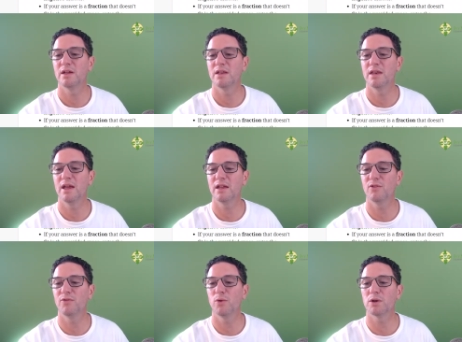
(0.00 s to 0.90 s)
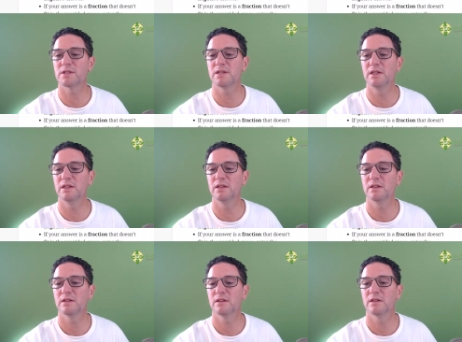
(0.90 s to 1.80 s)
14
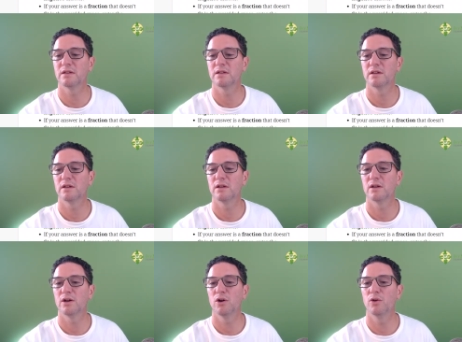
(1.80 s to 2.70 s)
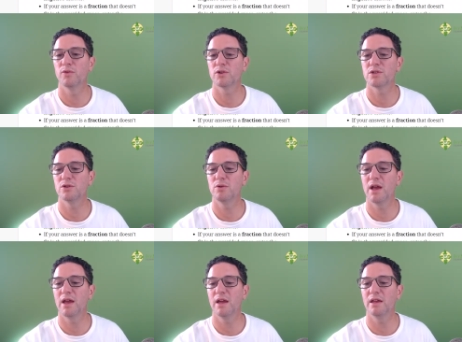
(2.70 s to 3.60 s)
over
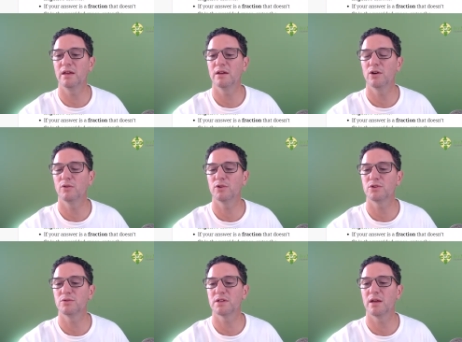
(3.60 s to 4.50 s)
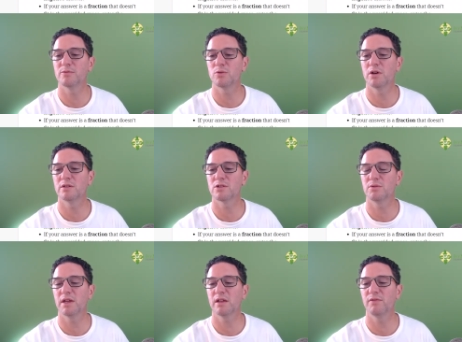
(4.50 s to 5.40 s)
2a over 2 times 1. So
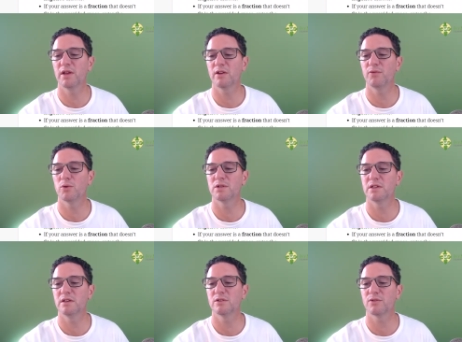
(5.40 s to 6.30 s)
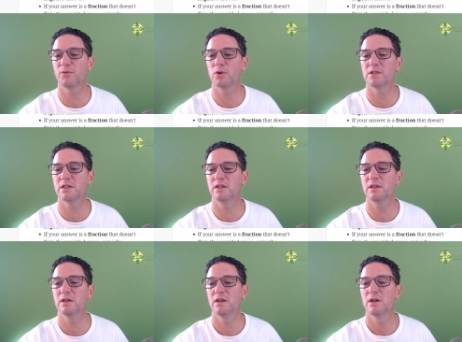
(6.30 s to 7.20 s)
negative 14 is a
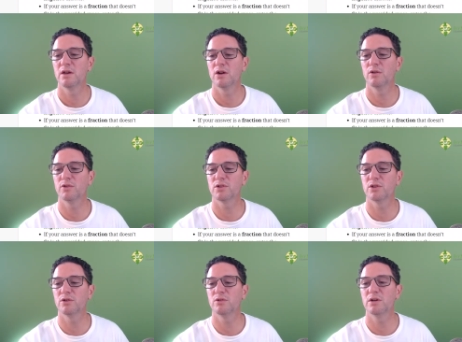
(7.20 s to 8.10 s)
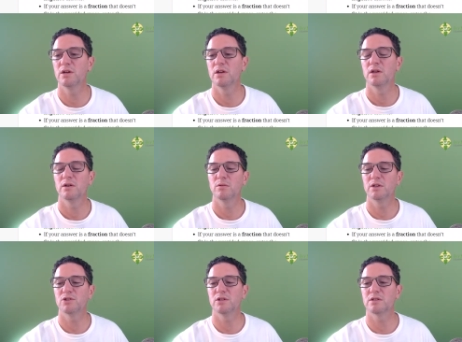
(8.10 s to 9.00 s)
14 over 2,
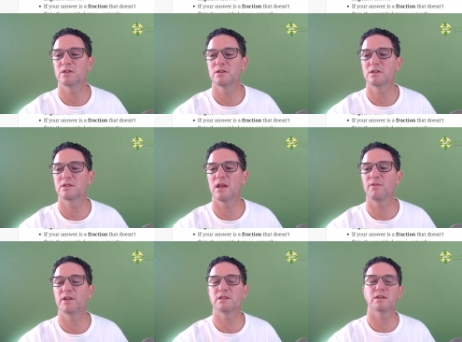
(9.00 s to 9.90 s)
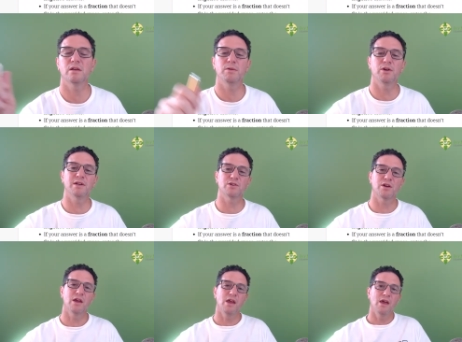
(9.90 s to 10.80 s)
which is 7 is going to be your answer.
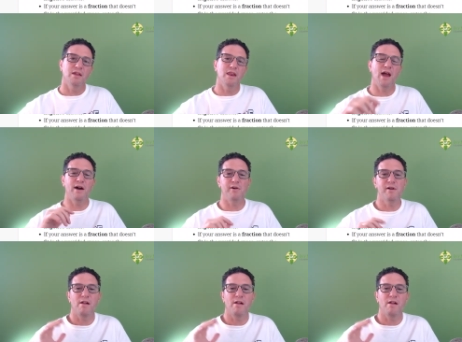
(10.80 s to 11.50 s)
Now...